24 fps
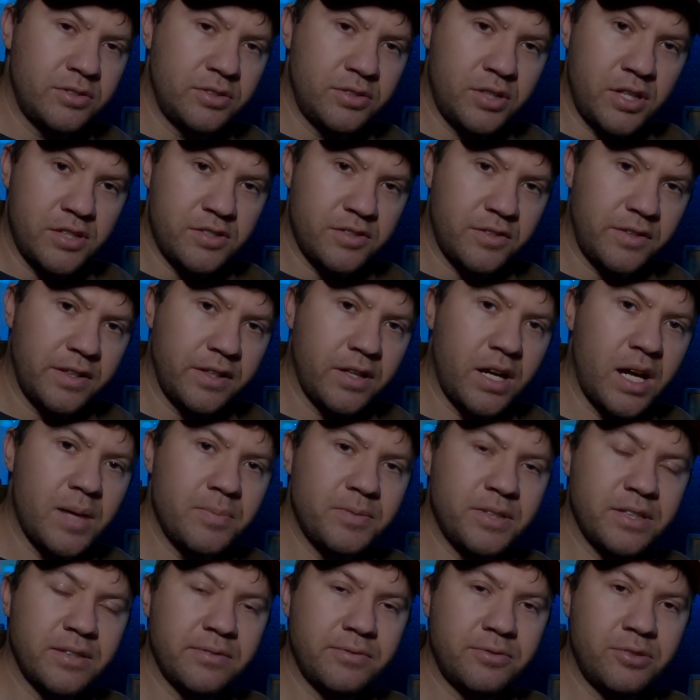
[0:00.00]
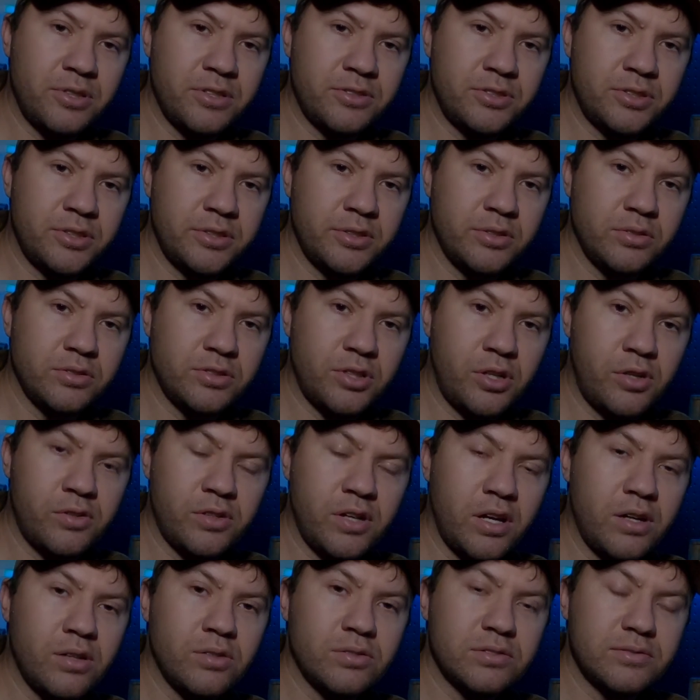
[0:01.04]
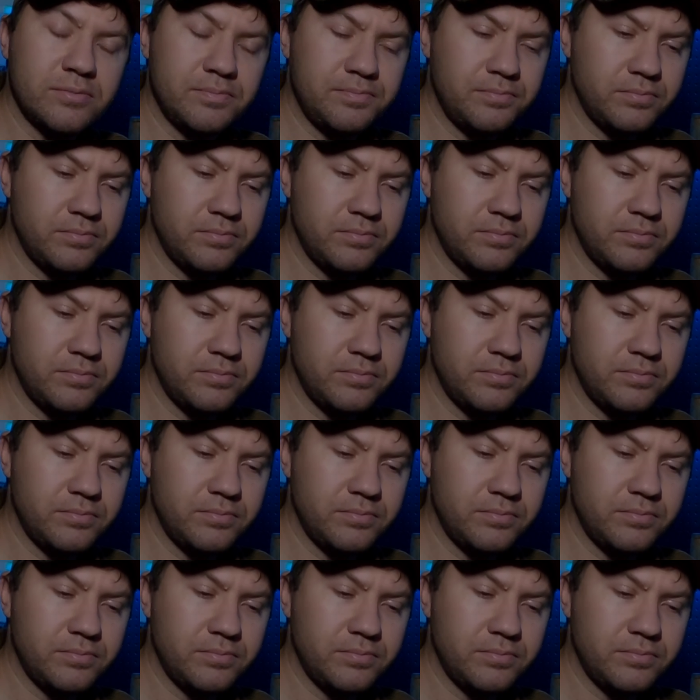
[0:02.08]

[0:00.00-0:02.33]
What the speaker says: touch the Optic for it to turn on.